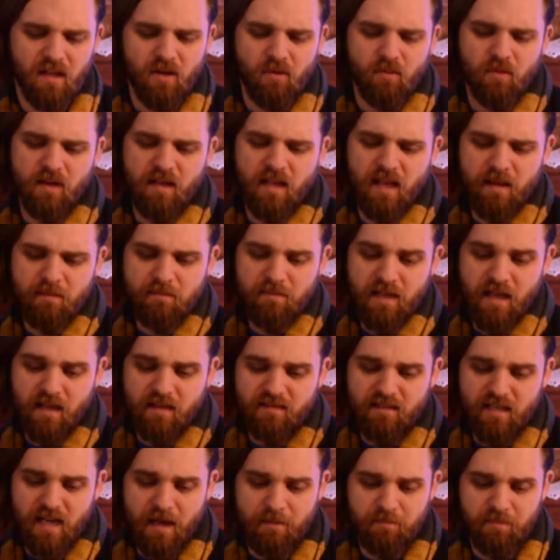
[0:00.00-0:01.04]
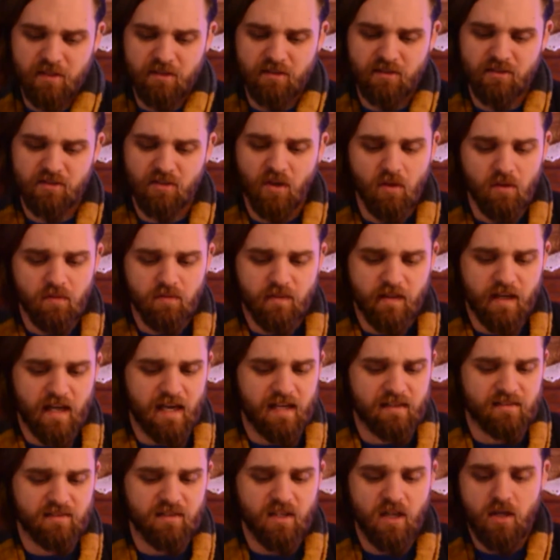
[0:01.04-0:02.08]
What came next happened so
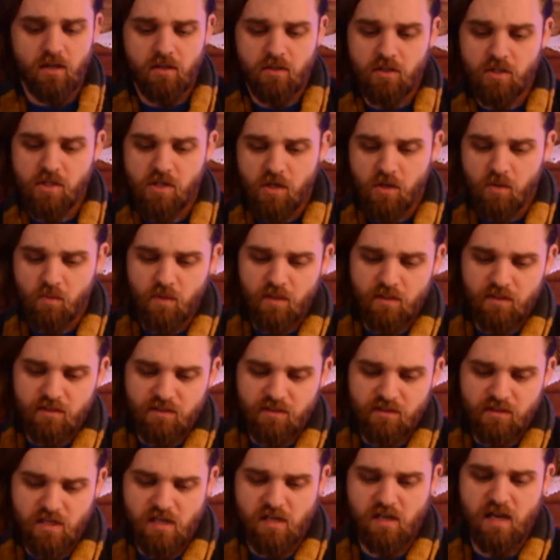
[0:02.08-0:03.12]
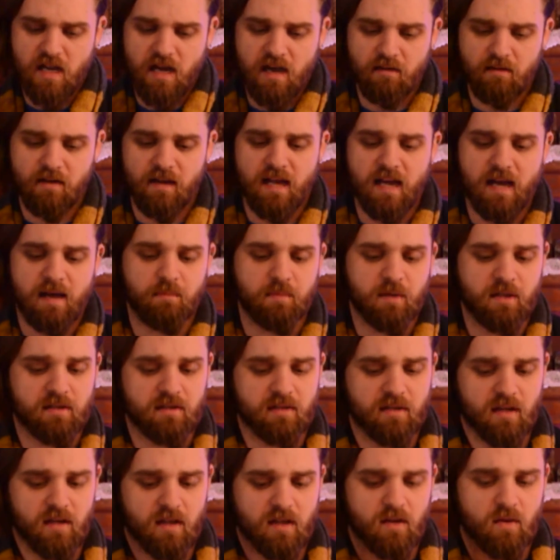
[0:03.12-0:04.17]
fast, no one saw how it
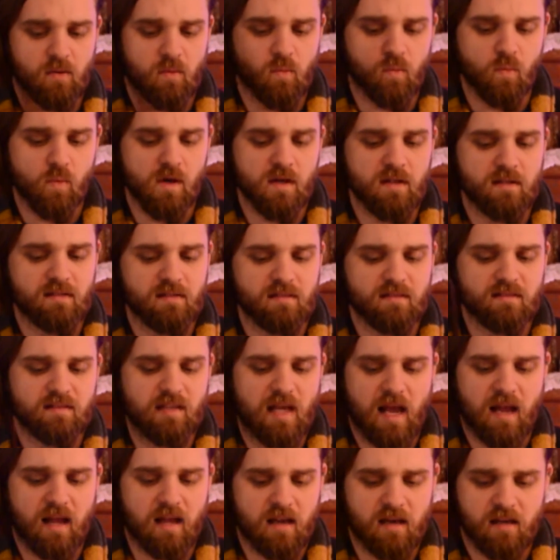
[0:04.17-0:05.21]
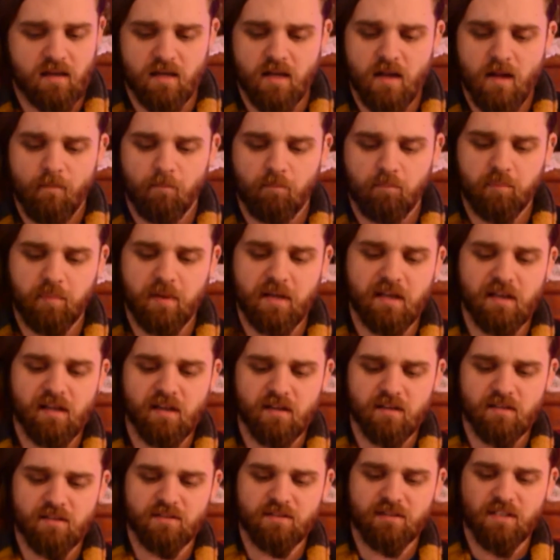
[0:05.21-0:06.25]
happened. 1 second,
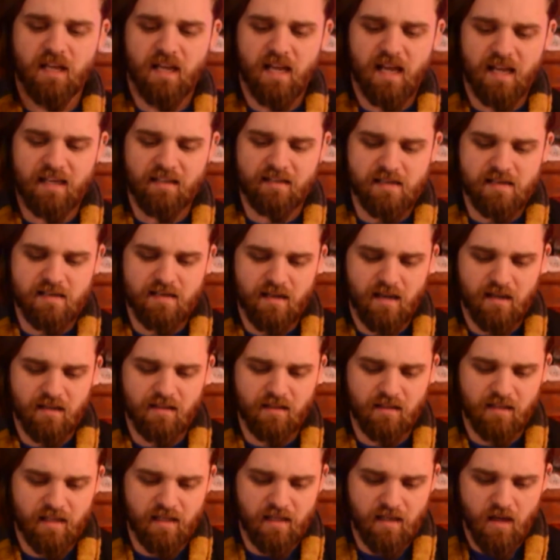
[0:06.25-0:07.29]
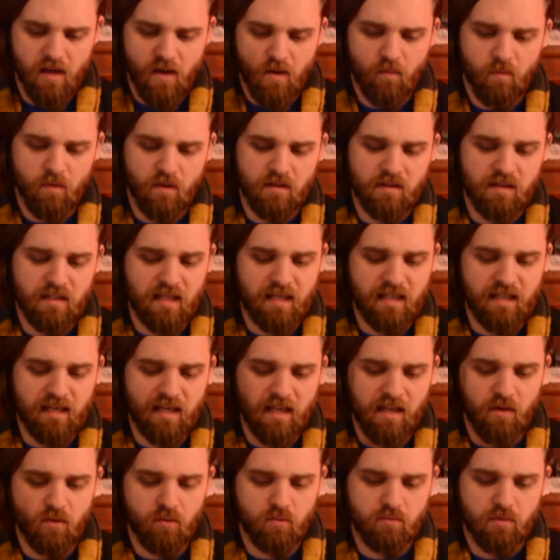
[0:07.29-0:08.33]
Piers and Dudley were
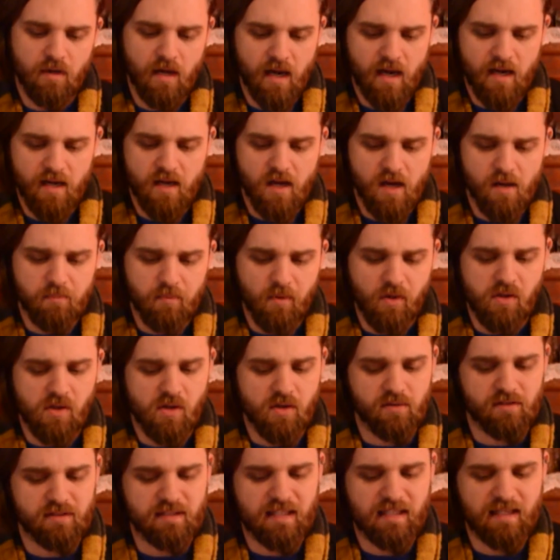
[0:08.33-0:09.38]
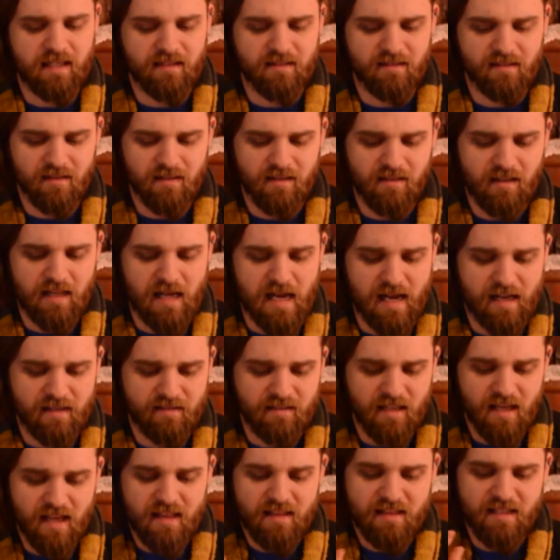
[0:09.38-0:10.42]
leaning right up close against the
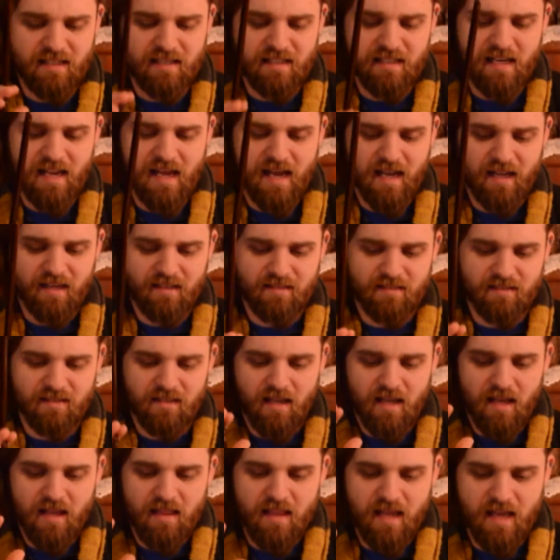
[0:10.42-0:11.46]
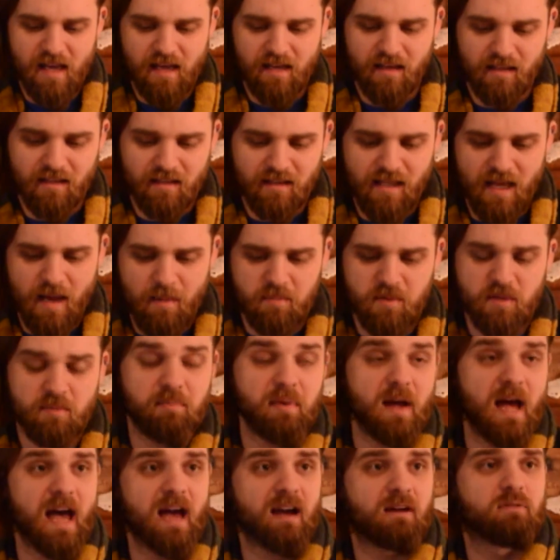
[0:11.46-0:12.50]
glass. The next, they had leapt
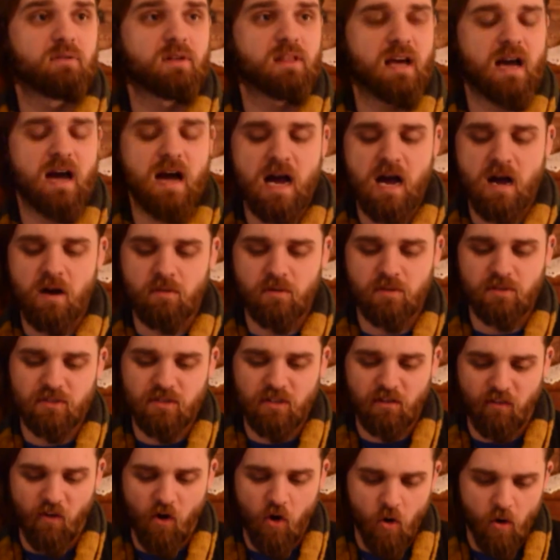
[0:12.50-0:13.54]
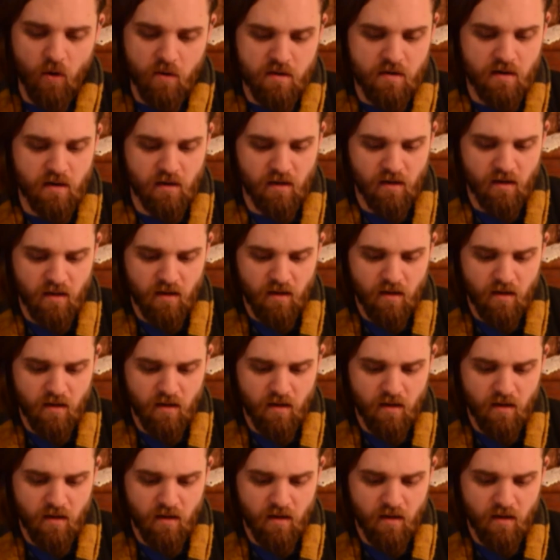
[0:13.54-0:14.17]
back with howls of horror.